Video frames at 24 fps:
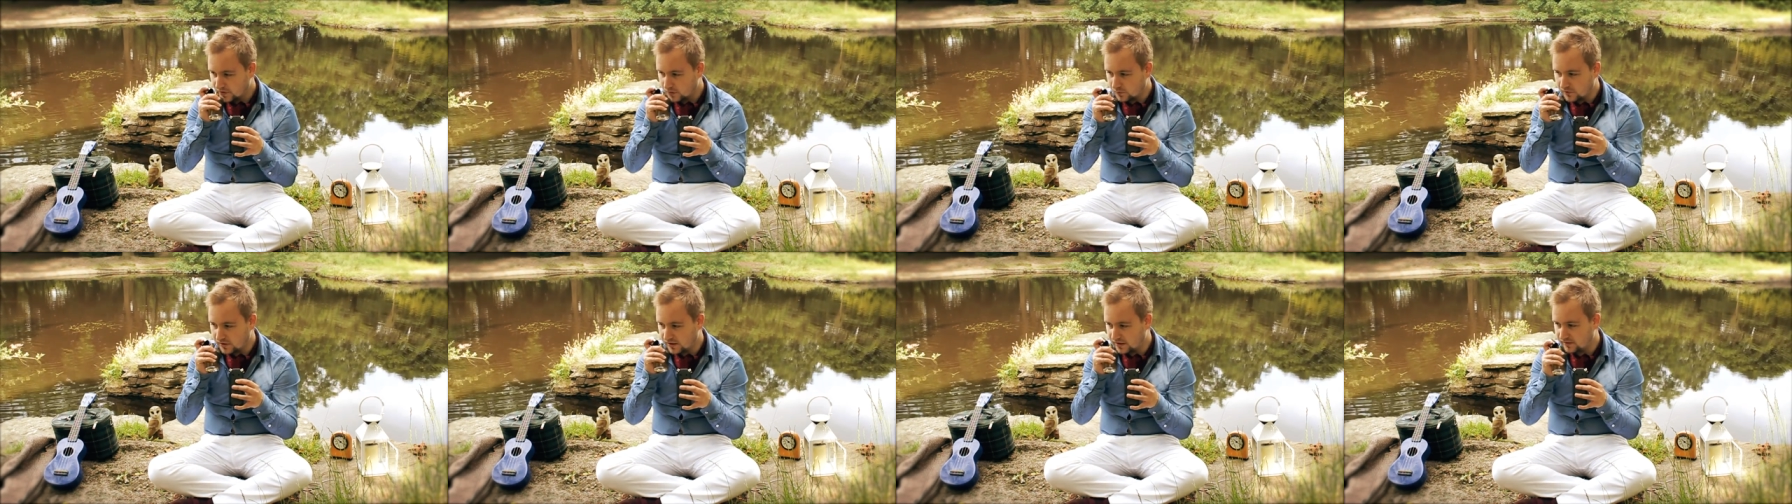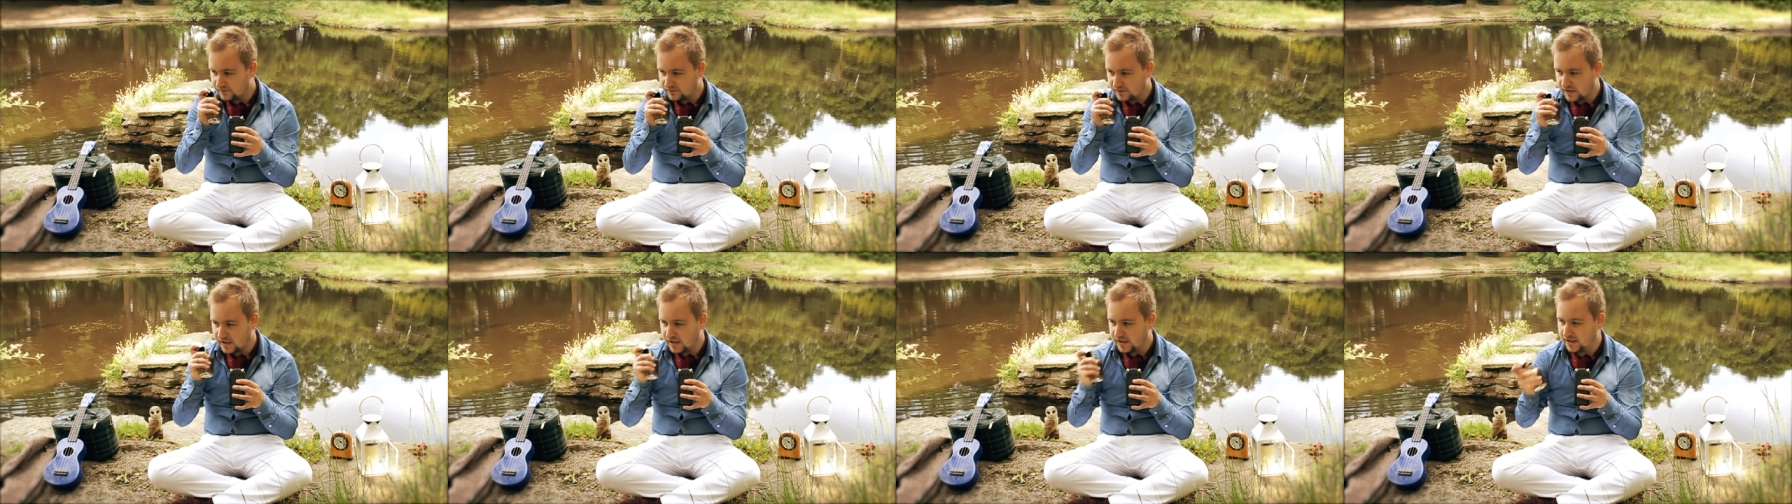
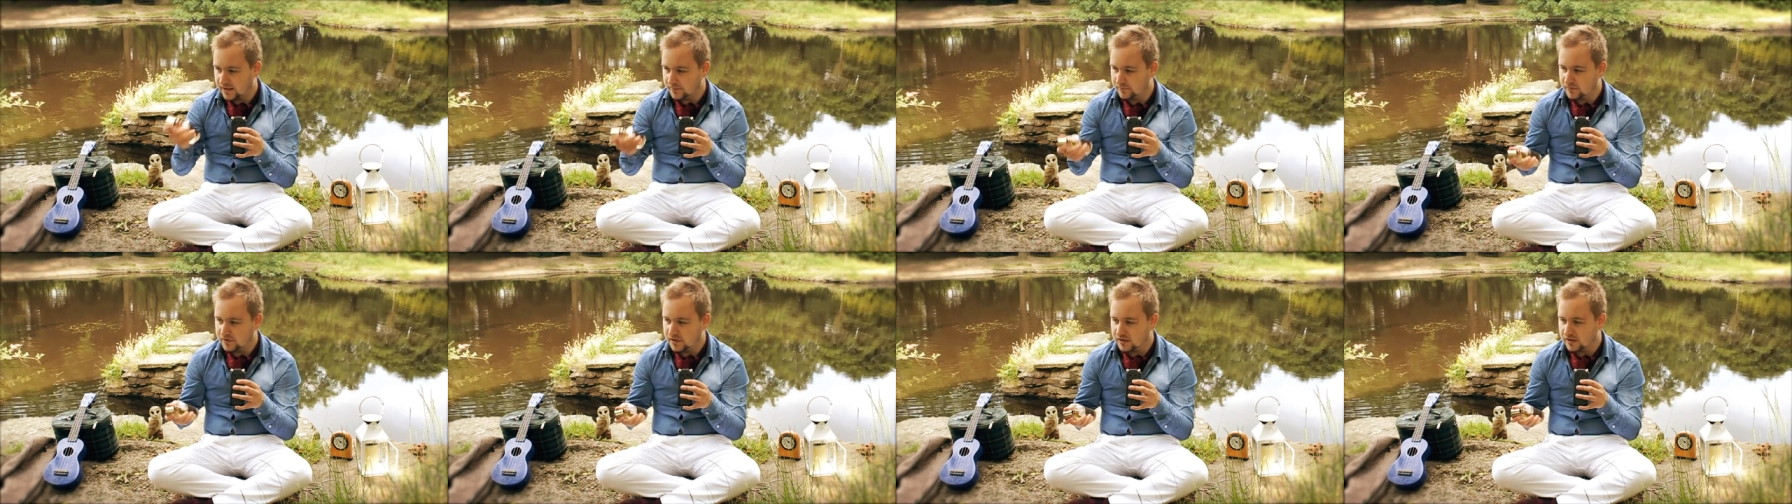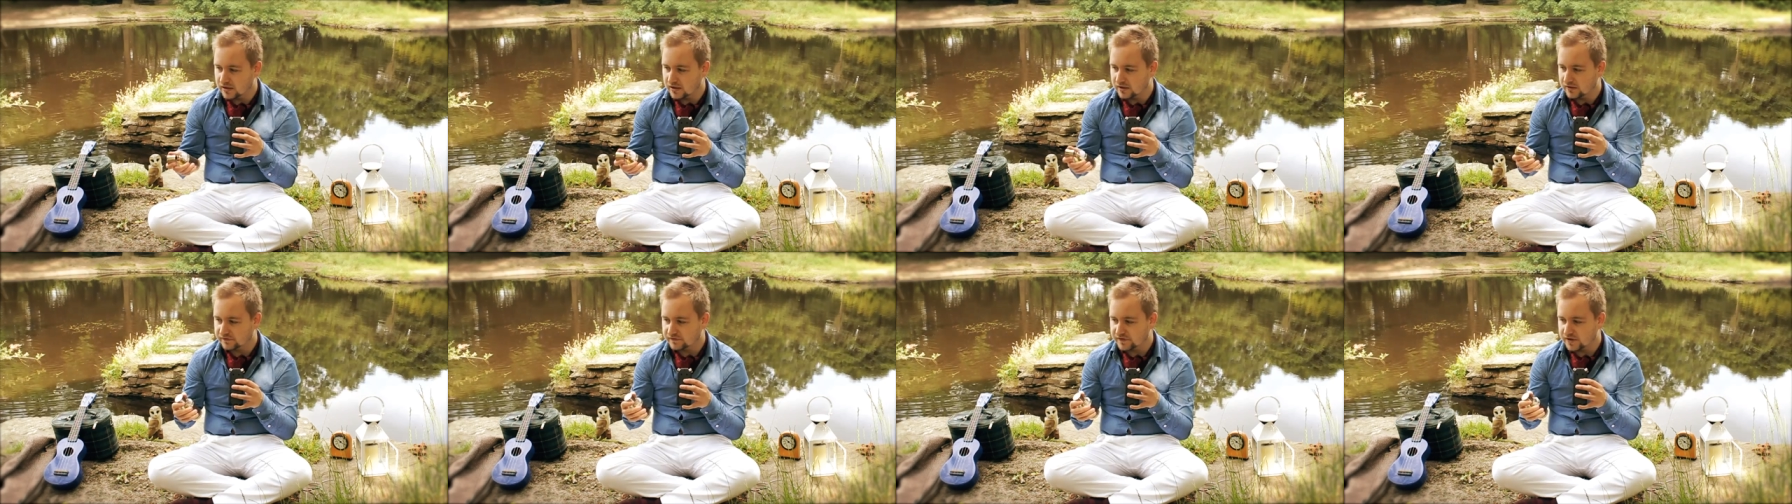with um,
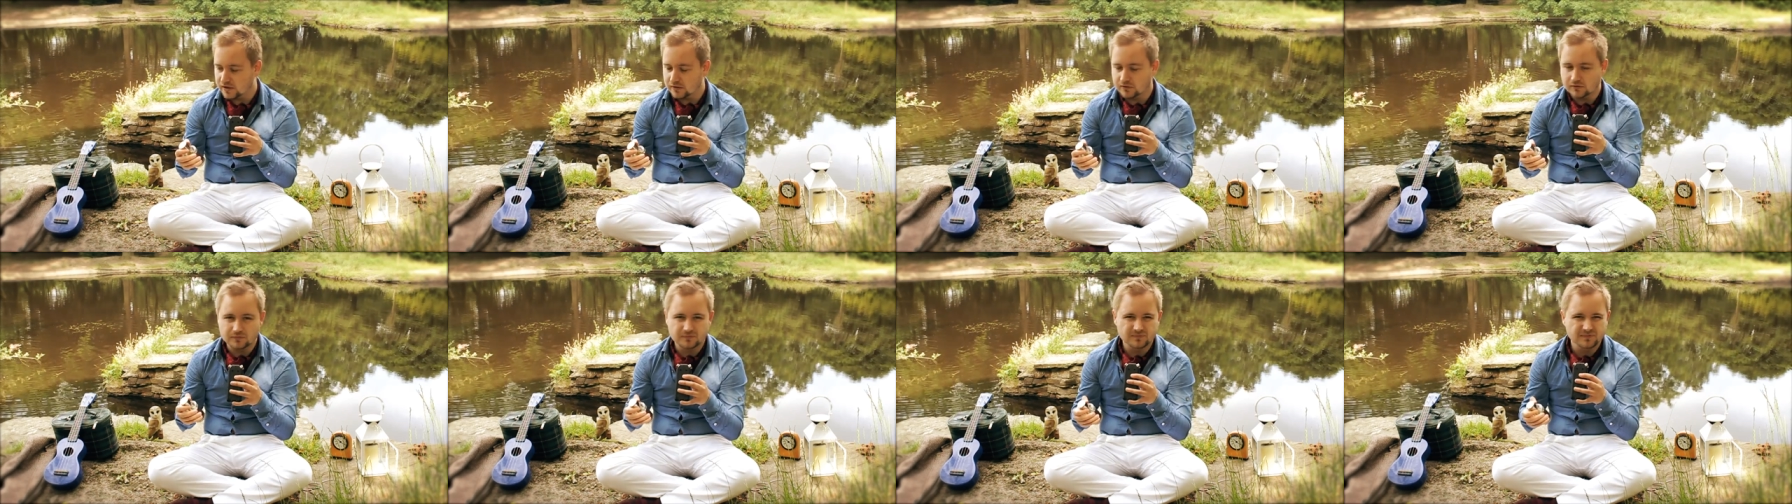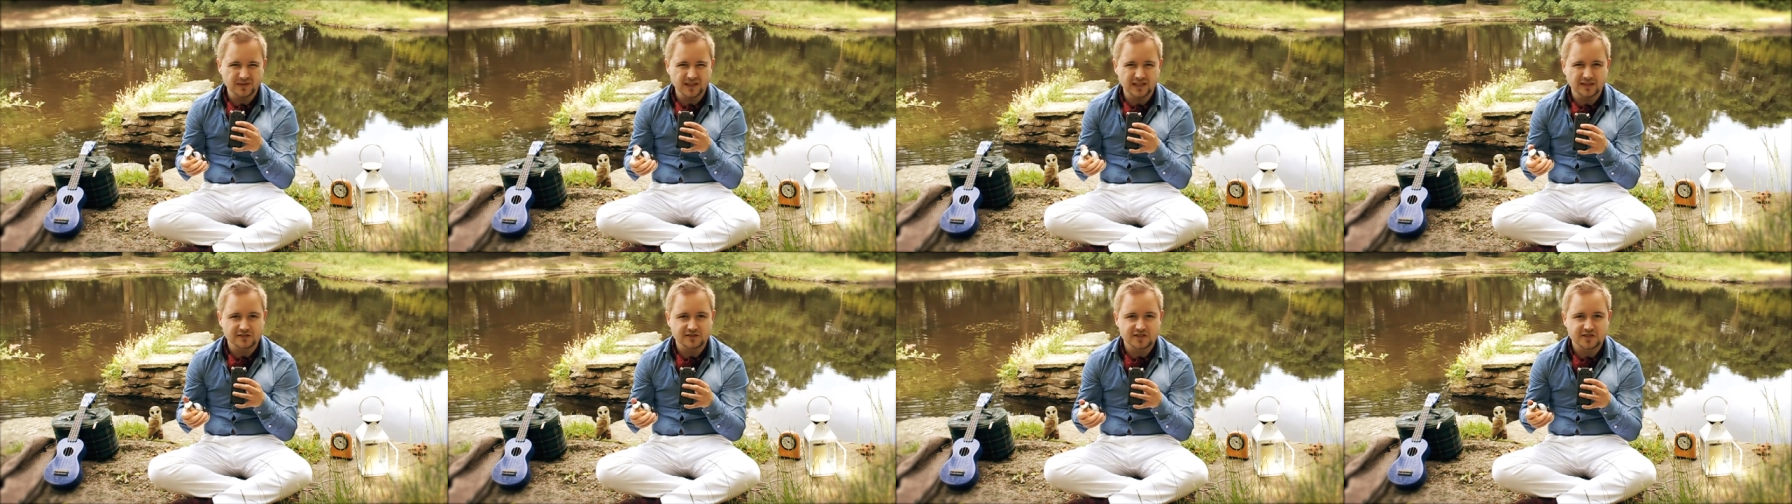a few
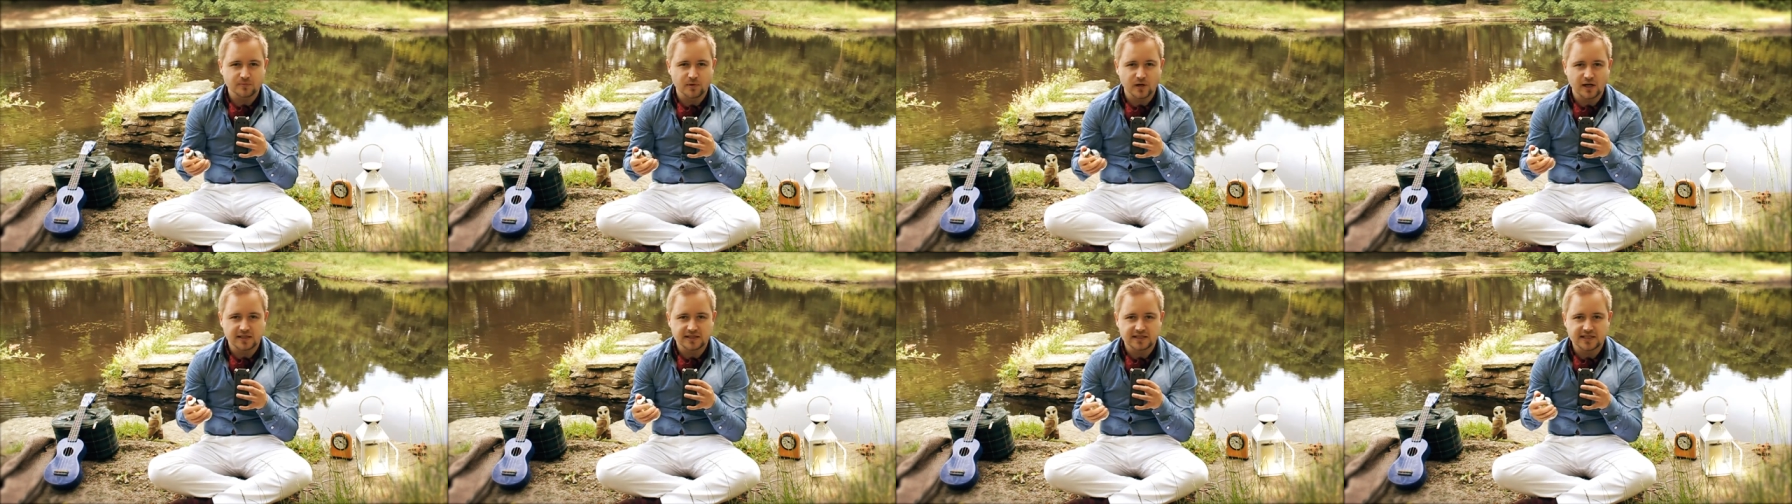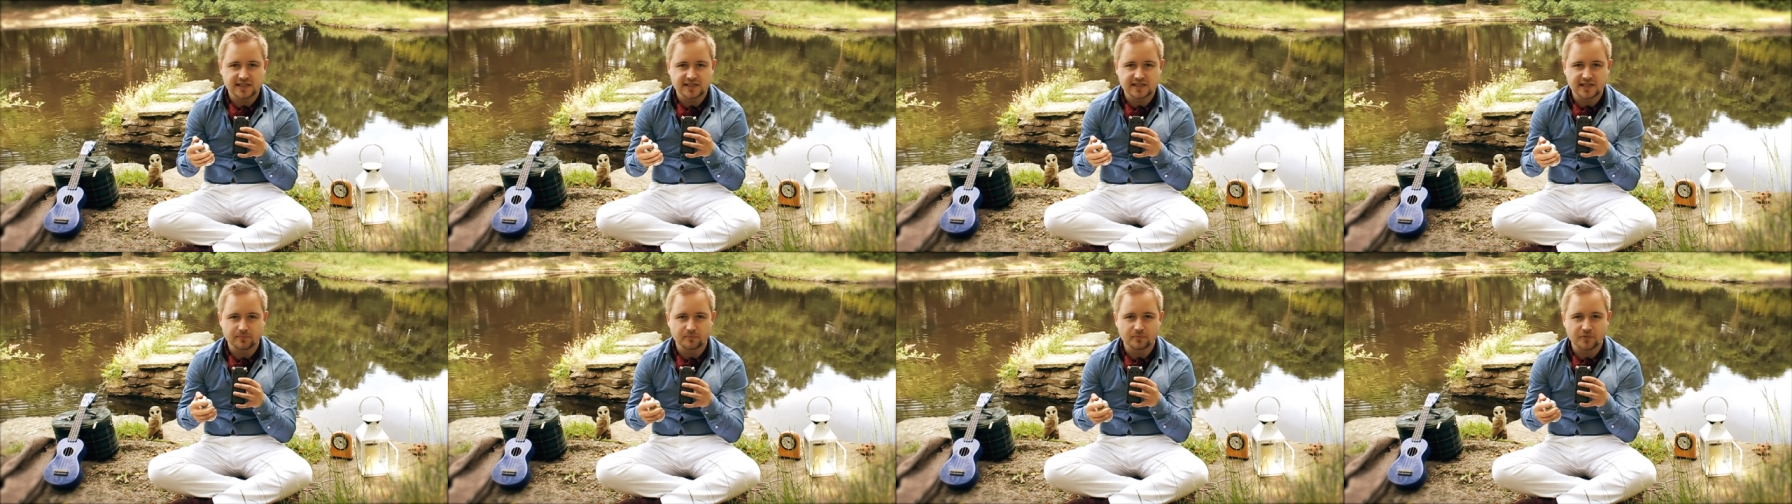little
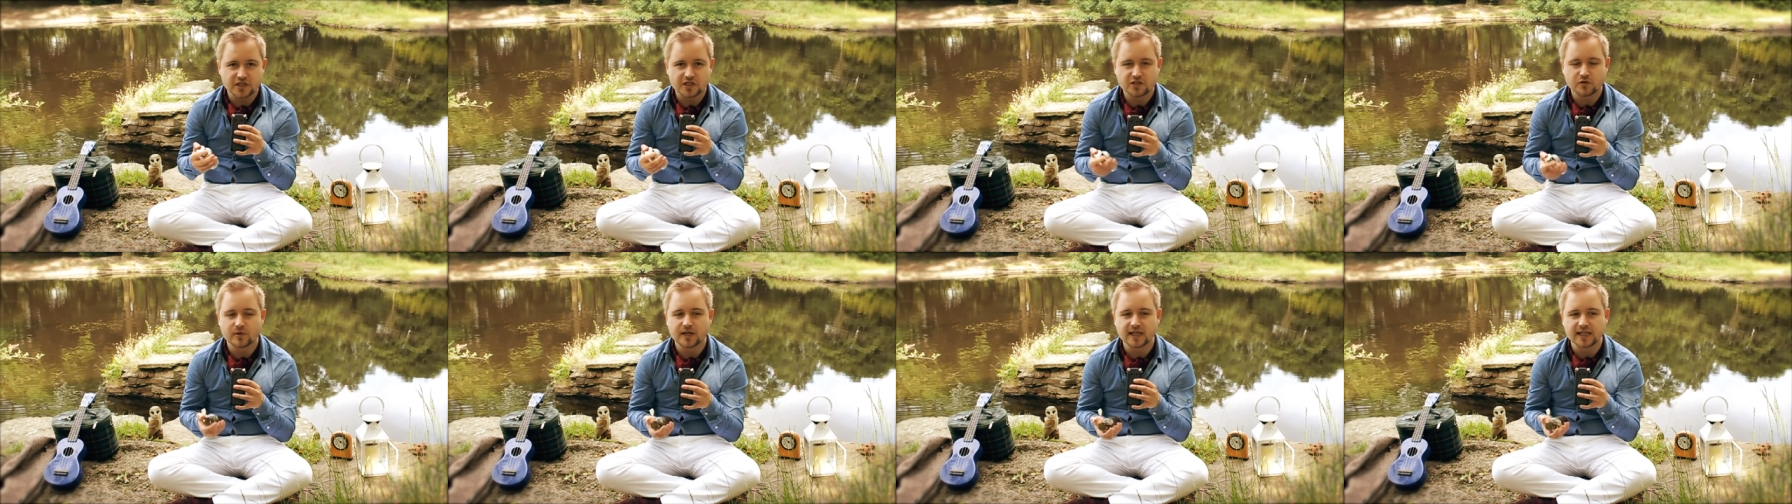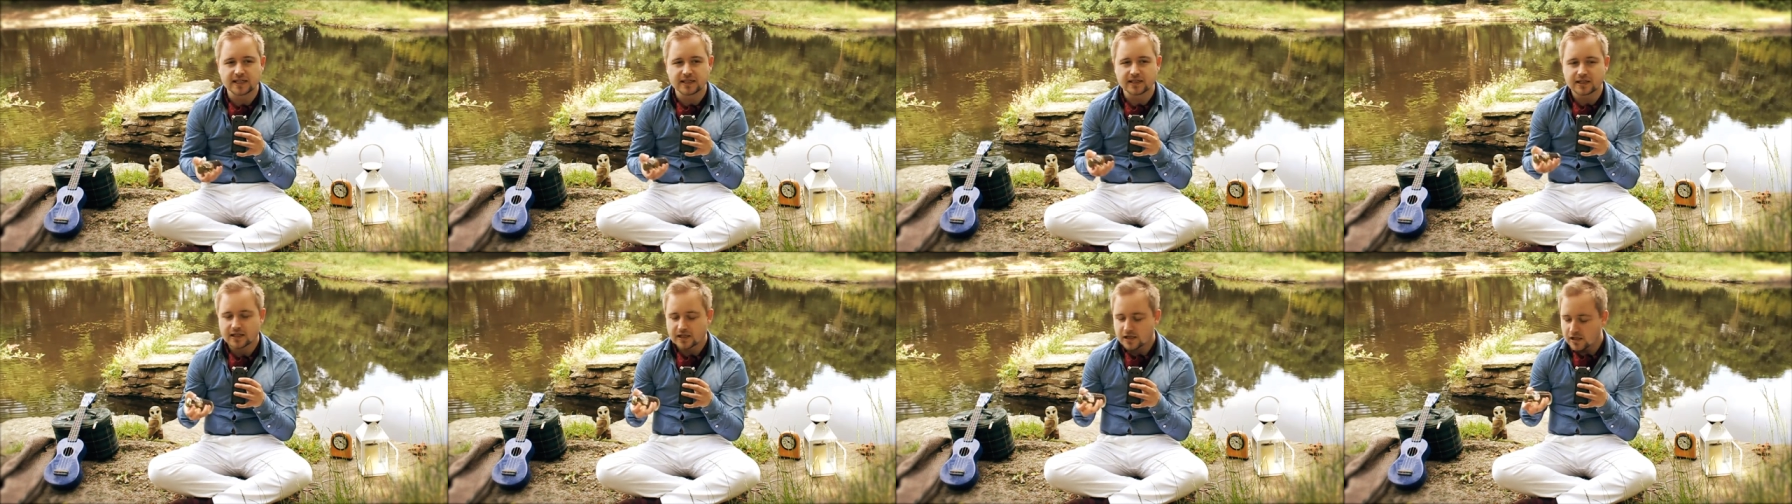spices in
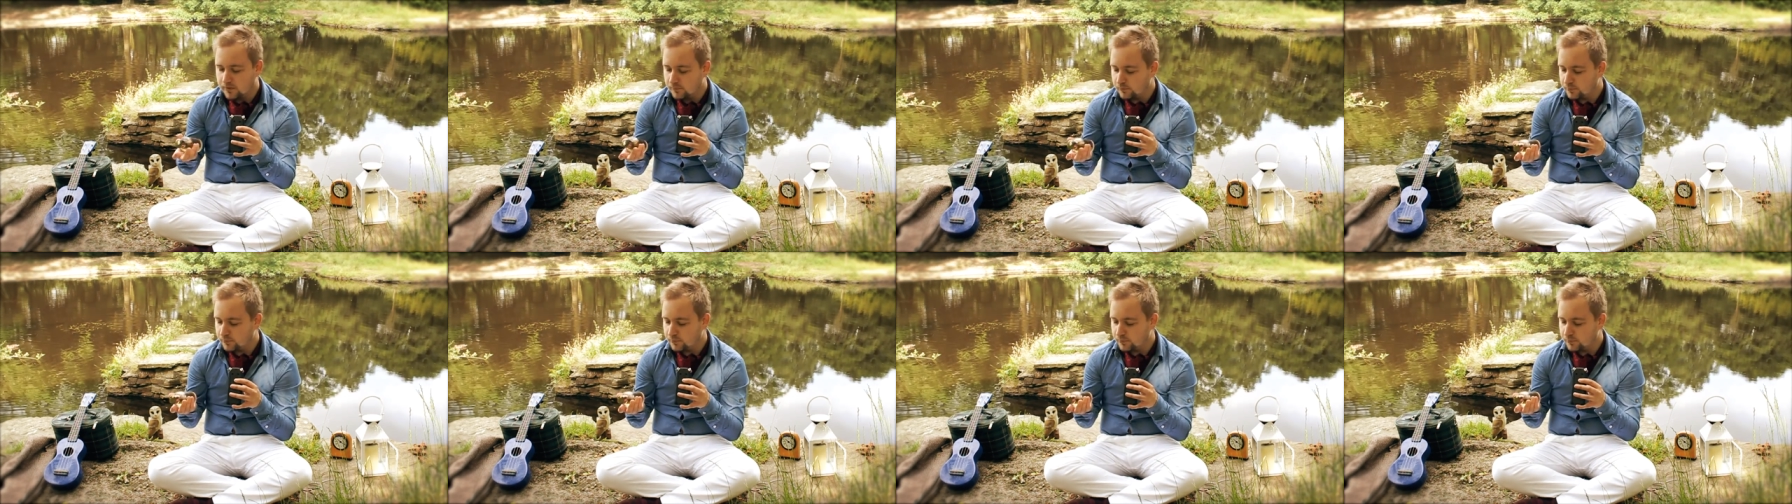between.